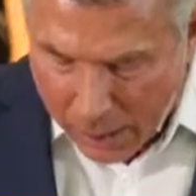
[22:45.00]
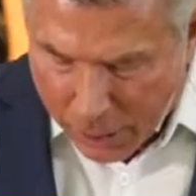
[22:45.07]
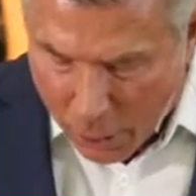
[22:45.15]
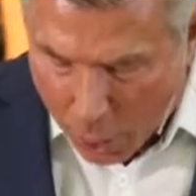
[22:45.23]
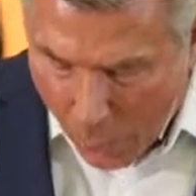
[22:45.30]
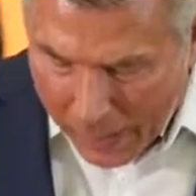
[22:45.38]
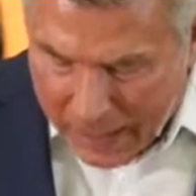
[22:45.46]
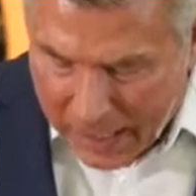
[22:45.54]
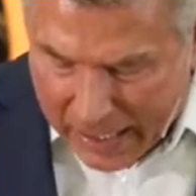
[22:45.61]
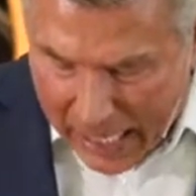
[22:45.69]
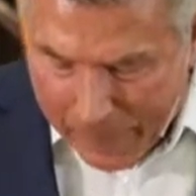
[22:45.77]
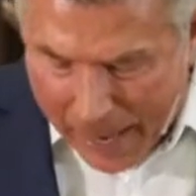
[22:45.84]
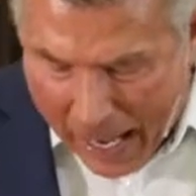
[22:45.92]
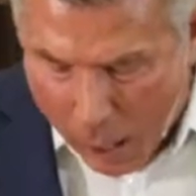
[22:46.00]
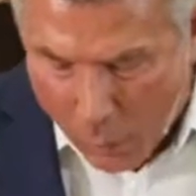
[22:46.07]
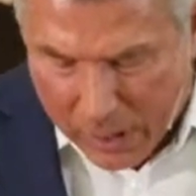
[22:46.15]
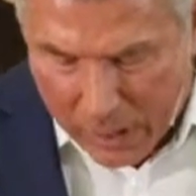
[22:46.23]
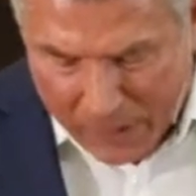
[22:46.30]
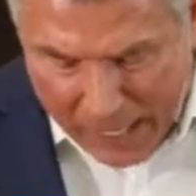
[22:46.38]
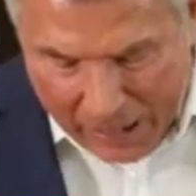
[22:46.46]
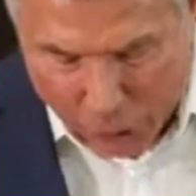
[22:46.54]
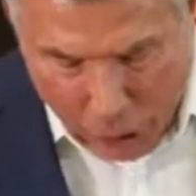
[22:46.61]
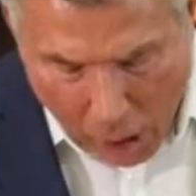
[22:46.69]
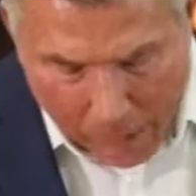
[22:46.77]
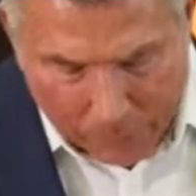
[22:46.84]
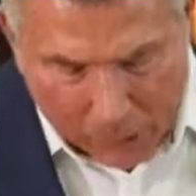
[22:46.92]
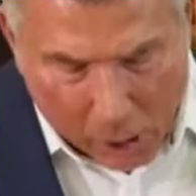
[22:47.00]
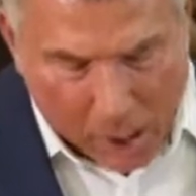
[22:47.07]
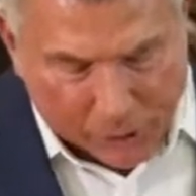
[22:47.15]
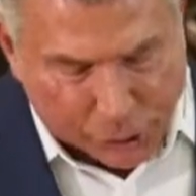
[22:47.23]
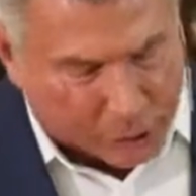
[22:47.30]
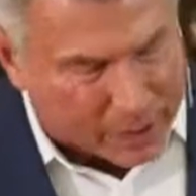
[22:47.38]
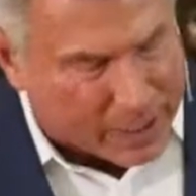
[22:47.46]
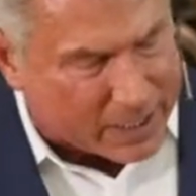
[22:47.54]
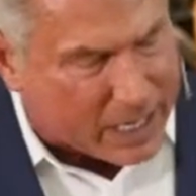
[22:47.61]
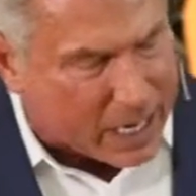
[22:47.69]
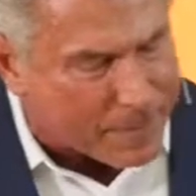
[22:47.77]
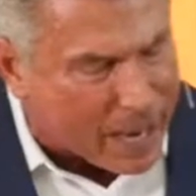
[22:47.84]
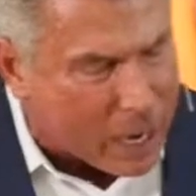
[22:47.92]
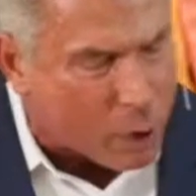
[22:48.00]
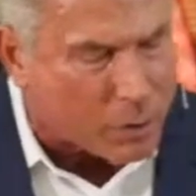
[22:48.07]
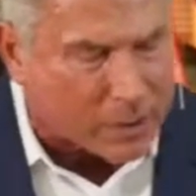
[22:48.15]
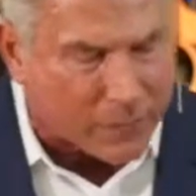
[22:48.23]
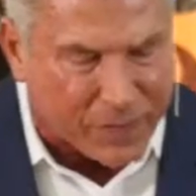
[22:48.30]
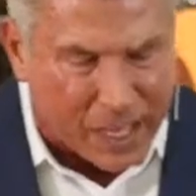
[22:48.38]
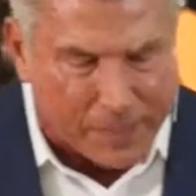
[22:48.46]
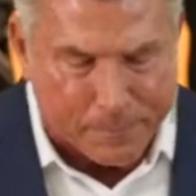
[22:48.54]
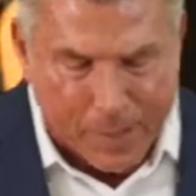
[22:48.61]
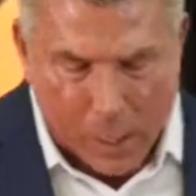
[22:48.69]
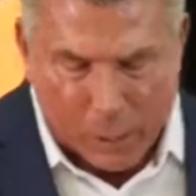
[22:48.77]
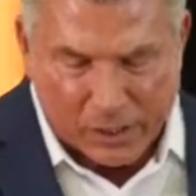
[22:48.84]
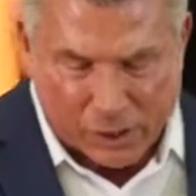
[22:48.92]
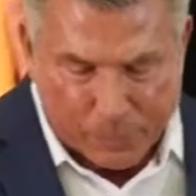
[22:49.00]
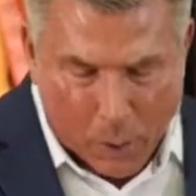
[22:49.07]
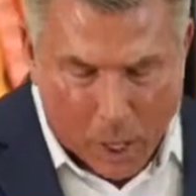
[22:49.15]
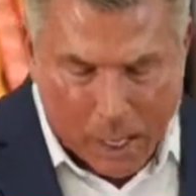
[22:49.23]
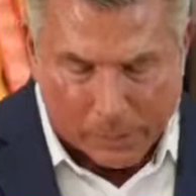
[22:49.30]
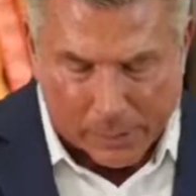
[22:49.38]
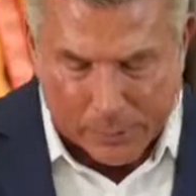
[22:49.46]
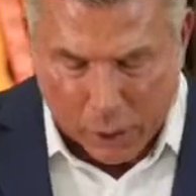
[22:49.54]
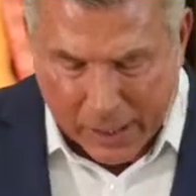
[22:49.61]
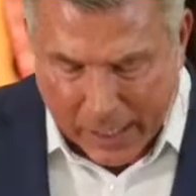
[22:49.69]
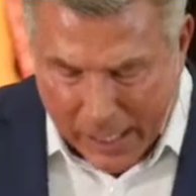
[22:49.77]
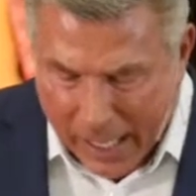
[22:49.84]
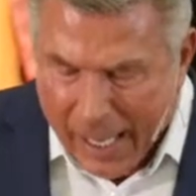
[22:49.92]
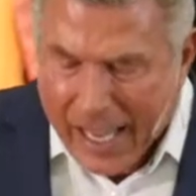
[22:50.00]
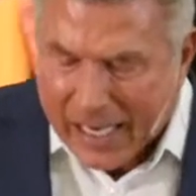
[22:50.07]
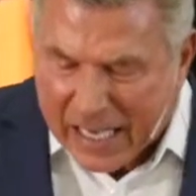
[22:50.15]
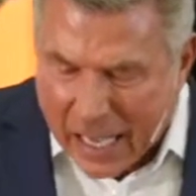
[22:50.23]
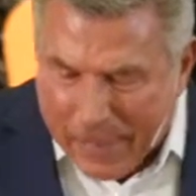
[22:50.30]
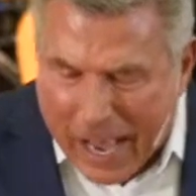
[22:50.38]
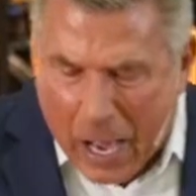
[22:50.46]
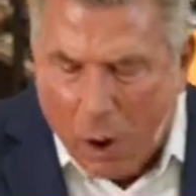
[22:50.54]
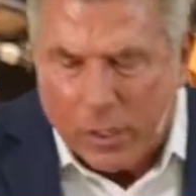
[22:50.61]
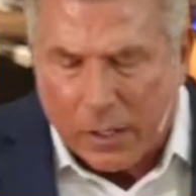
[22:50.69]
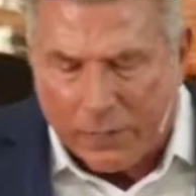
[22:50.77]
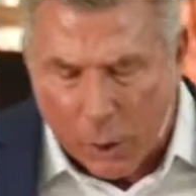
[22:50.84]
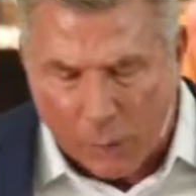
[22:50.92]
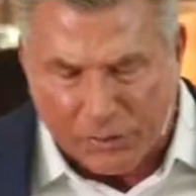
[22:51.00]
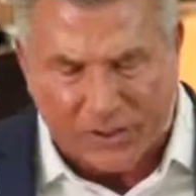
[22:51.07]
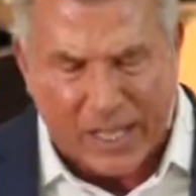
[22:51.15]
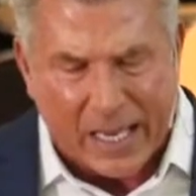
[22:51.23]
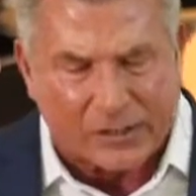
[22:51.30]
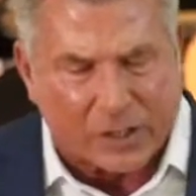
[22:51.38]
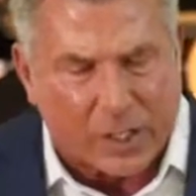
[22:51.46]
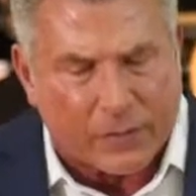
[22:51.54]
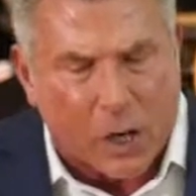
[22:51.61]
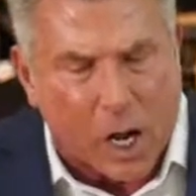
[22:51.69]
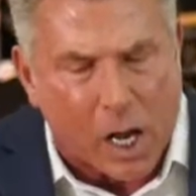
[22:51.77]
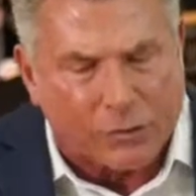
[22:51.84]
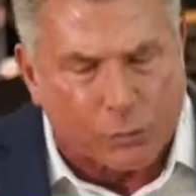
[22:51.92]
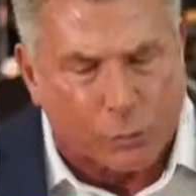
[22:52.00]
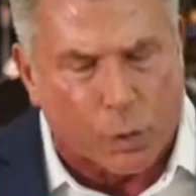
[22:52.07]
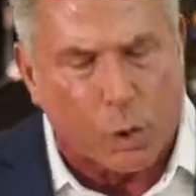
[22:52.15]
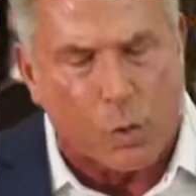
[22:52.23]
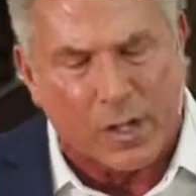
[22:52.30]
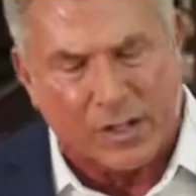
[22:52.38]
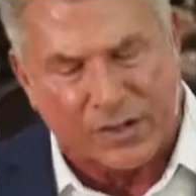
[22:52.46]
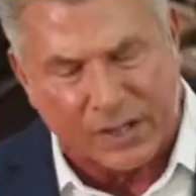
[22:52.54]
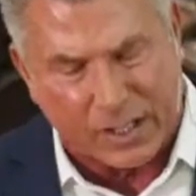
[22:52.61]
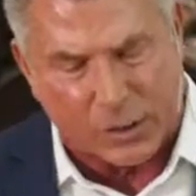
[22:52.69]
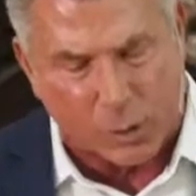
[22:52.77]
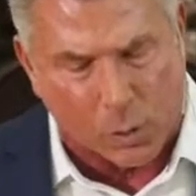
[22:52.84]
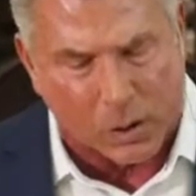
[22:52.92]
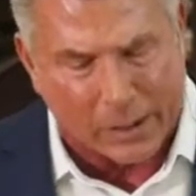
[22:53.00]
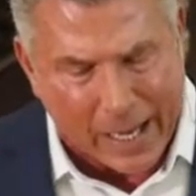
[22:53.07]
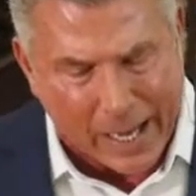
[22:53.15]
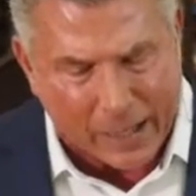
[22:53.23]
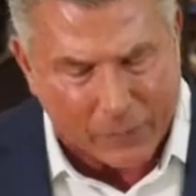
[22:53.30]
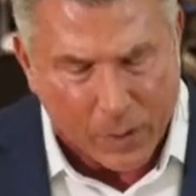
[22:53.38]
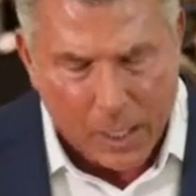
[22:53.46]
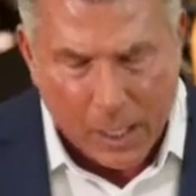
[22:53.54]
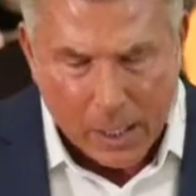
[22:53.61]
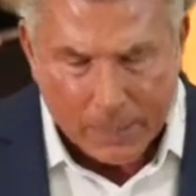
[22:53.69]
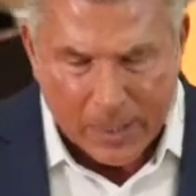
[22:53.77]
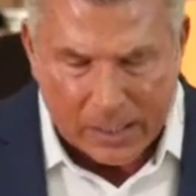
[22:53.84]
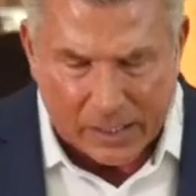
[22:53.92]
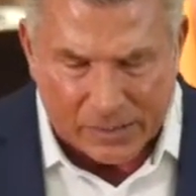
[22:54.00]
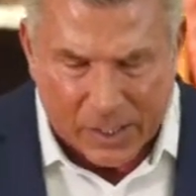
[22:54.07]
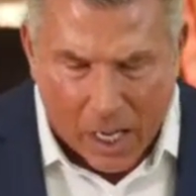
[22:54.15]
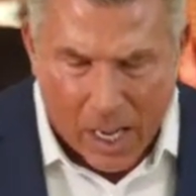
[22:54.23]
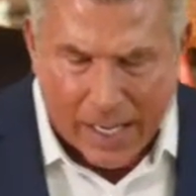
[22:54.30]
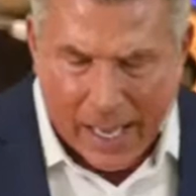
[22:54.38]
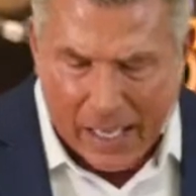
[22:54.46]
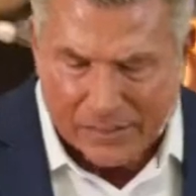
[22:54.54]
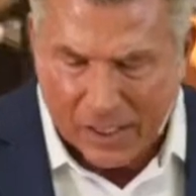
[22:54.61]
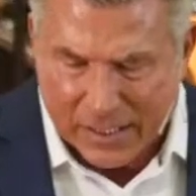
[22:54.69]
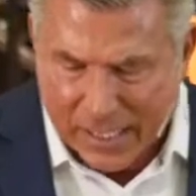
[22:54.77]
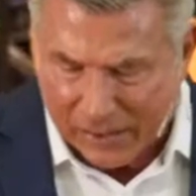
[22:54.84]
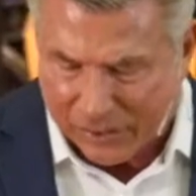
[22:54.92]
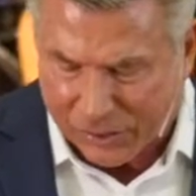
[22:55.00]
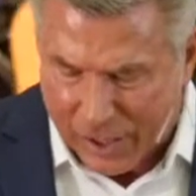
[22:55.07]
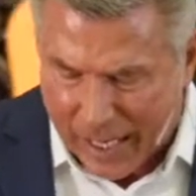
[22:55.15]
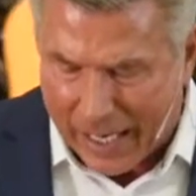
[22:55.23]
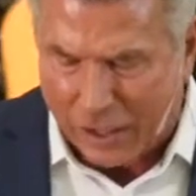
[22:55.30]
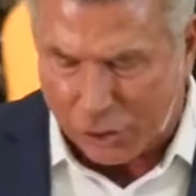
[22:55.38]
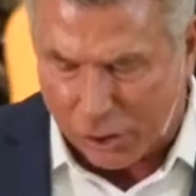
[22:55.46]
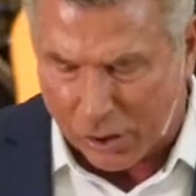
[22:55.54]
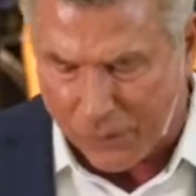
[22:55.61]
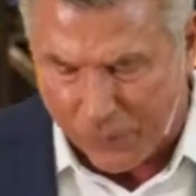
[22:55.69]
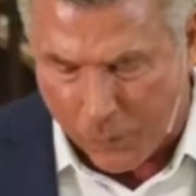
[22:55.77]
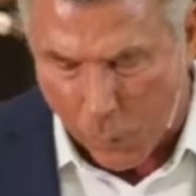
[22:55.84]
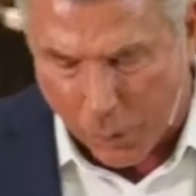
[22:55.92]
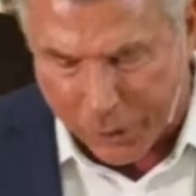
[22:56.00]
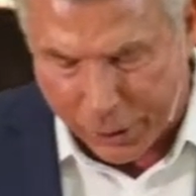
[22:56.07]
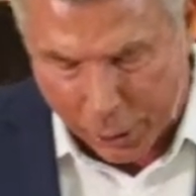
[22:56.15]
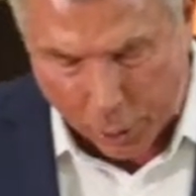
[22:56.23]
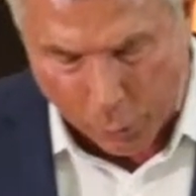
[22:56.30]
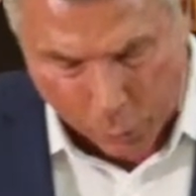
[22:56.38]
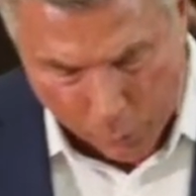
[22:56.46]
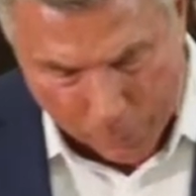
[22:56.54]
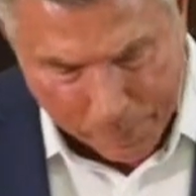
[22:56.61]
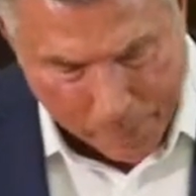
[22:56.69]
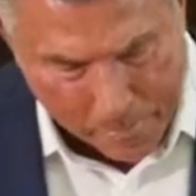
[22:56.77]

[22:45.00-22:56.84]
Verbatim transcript: You're going to come out of that job loss. You're going to come out of that marriage problem. You're going to come out of those things that have caused ruins in your life because God has a destination for you.